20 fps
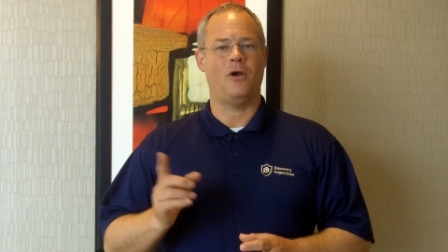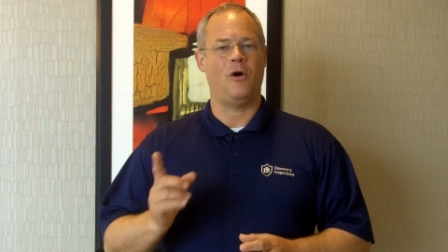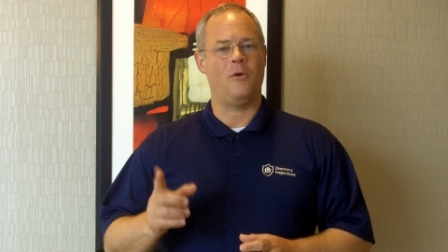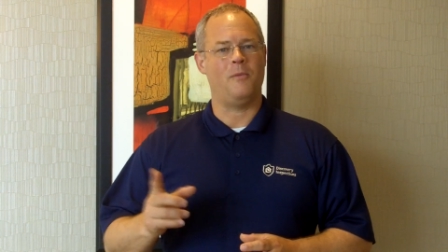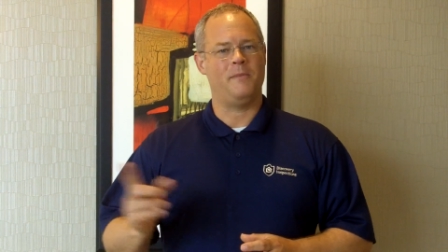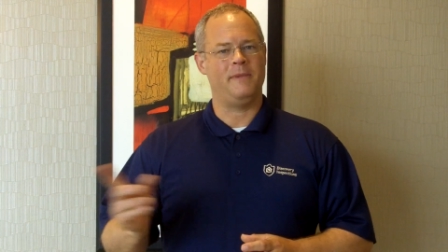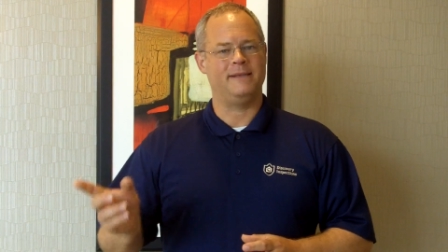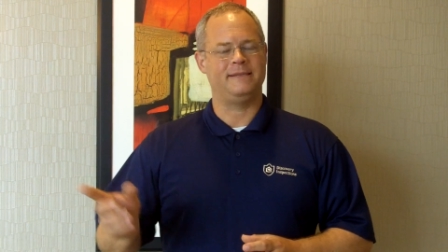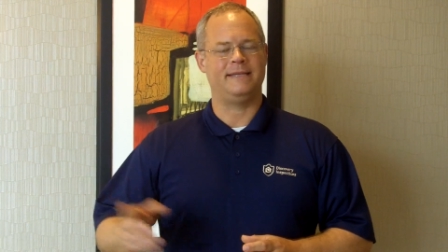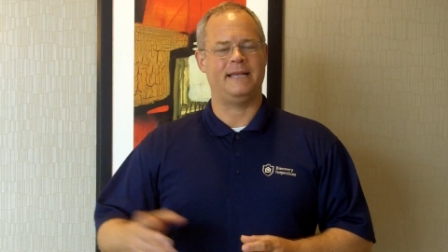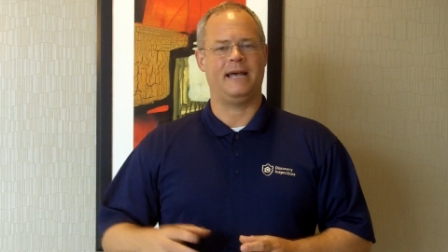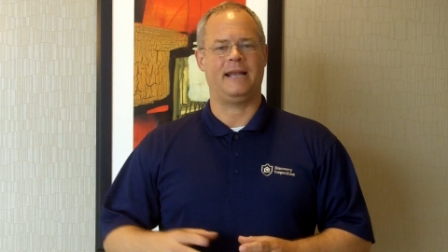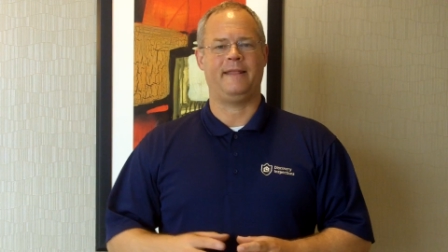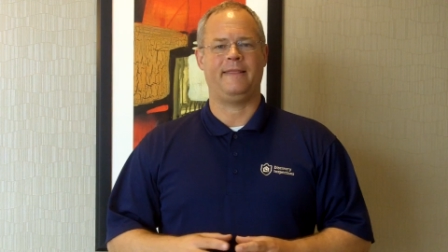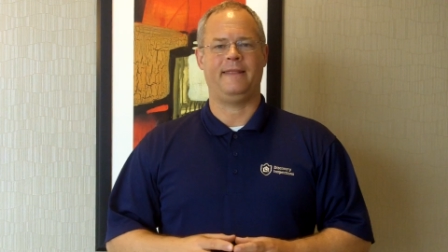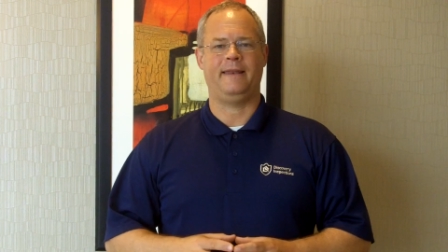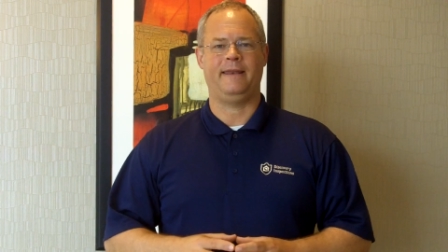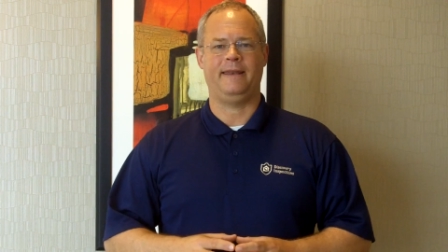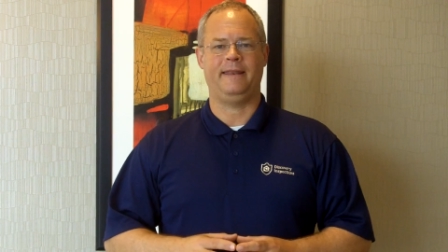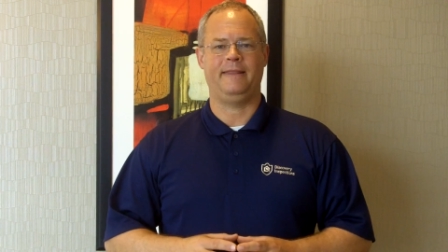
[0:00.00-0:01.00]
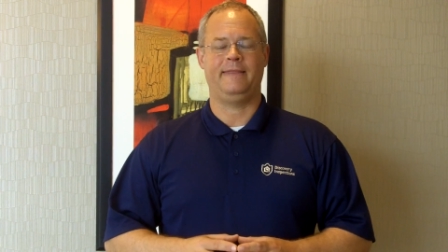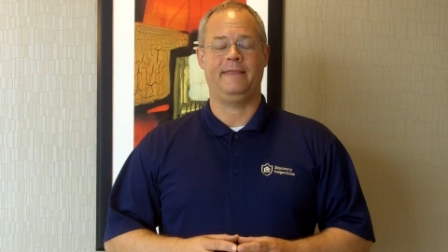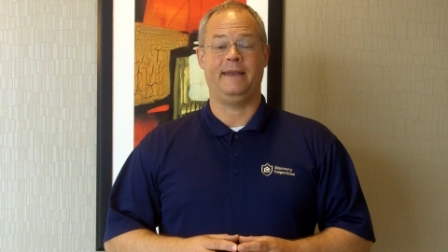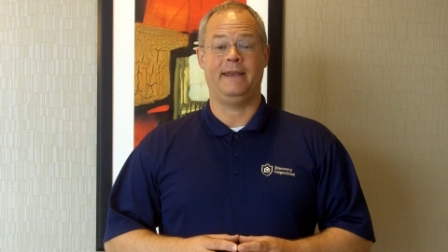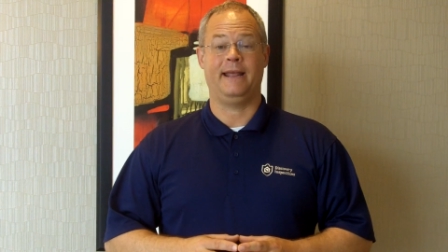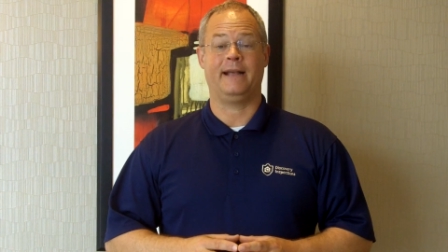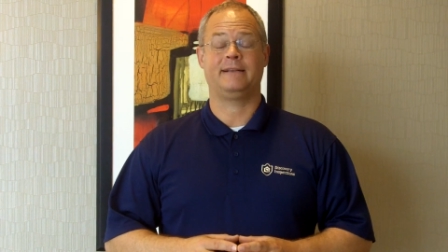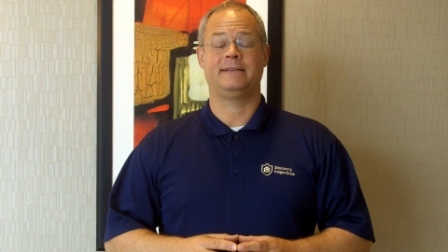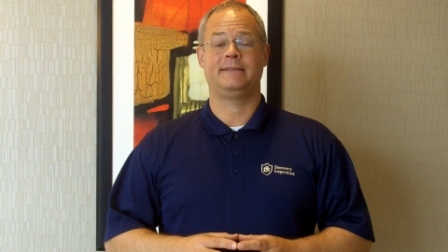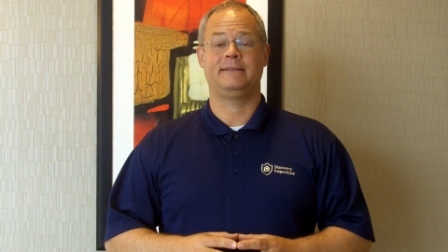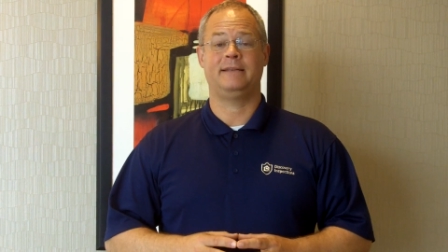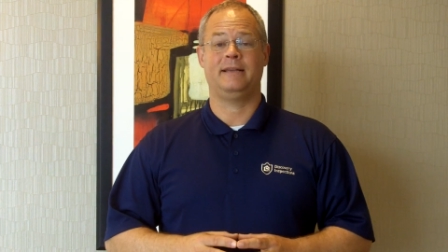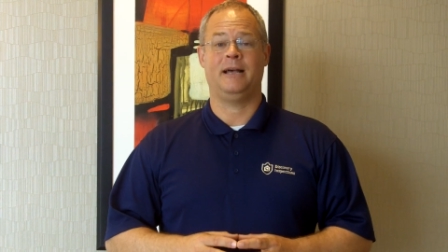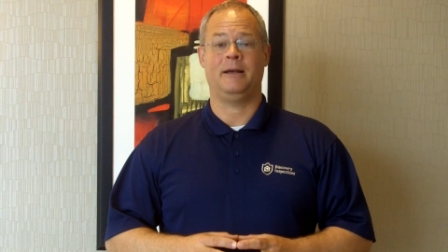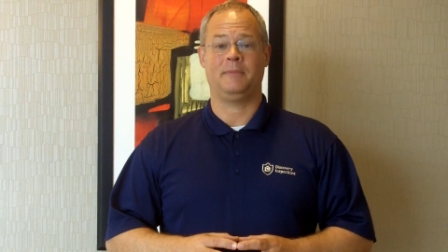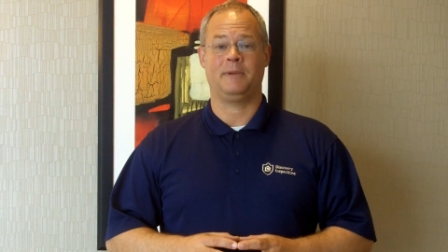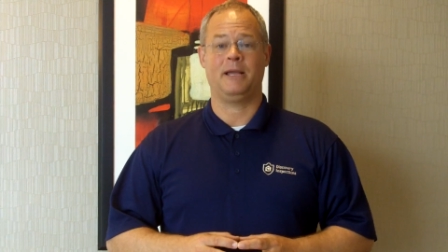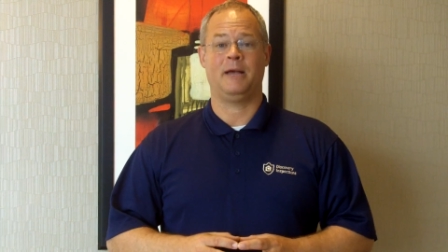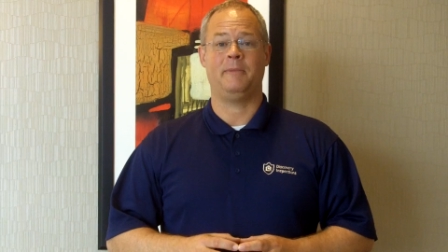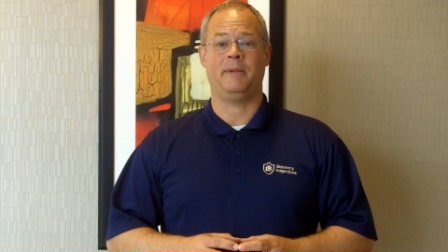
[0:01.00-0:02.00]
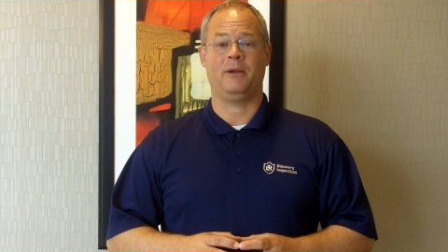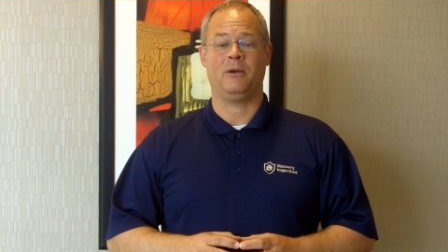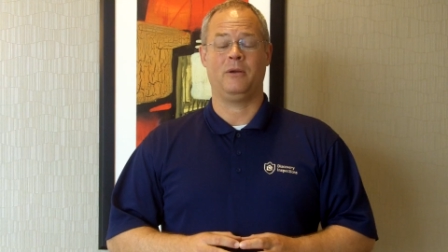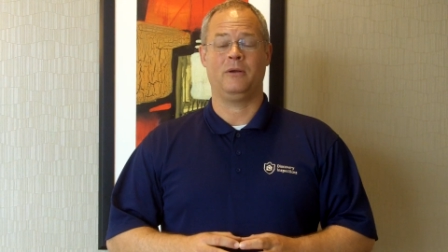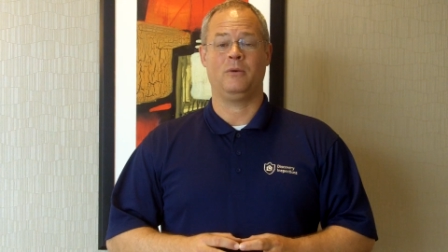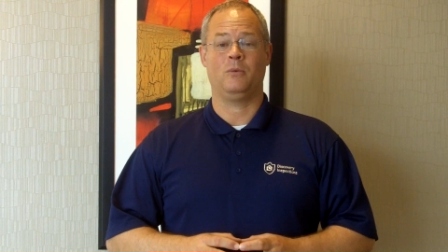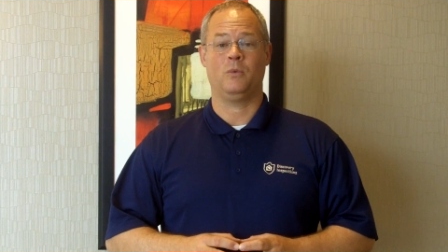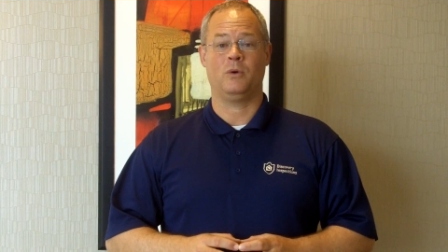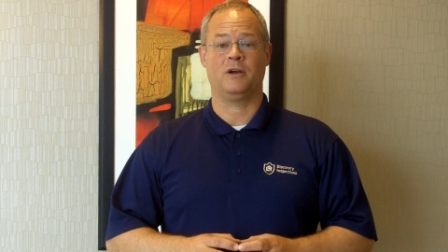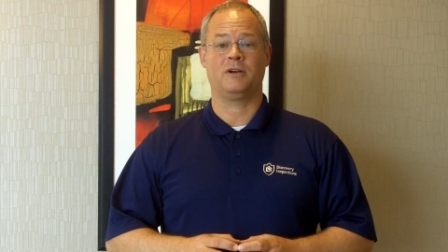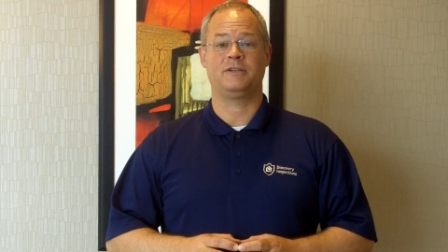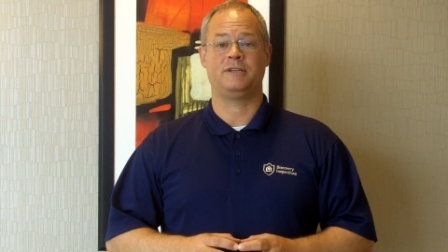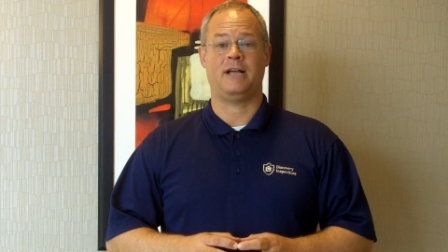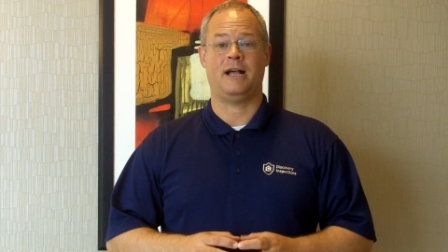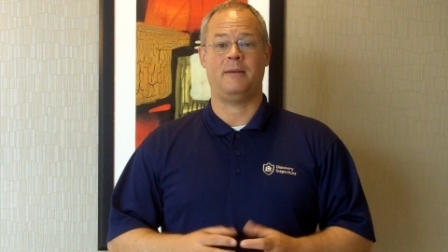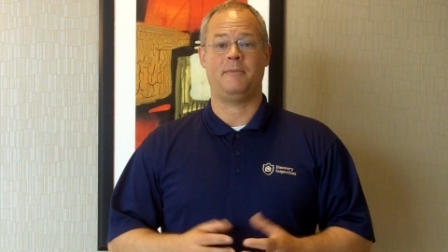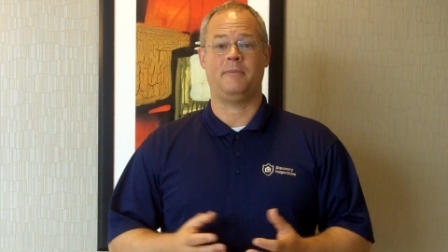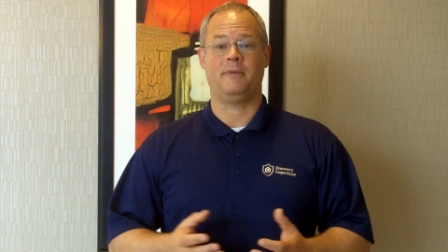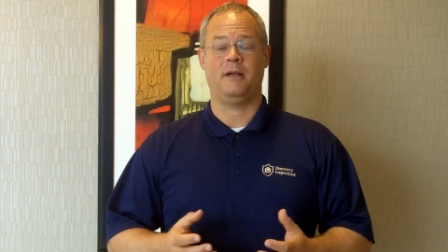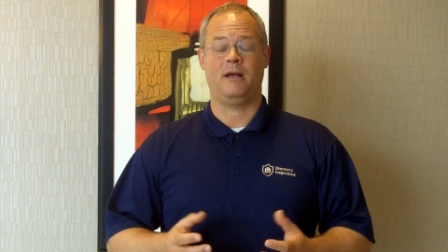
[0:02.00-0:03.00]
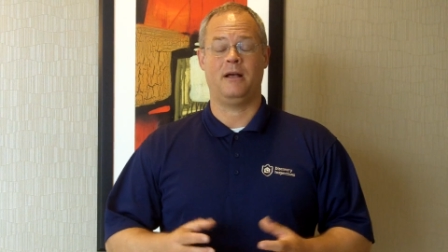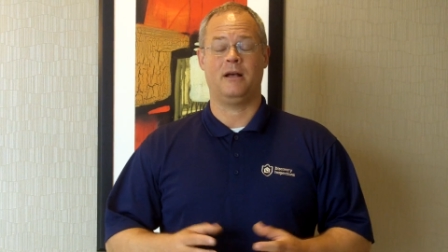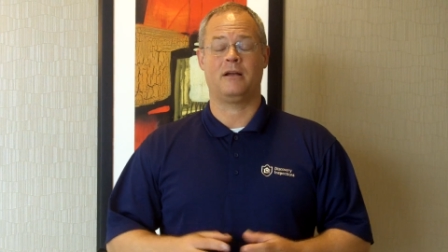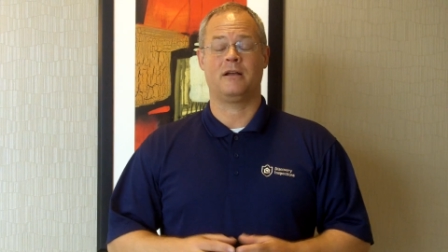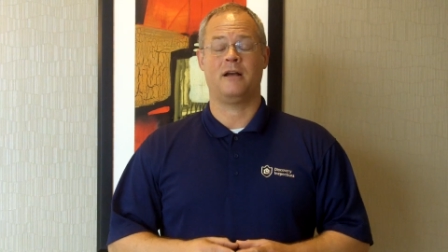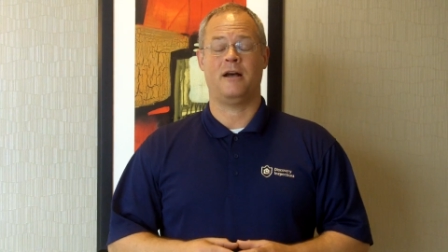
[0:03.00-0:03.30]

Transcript: Don't miss out on the next upcoming workshop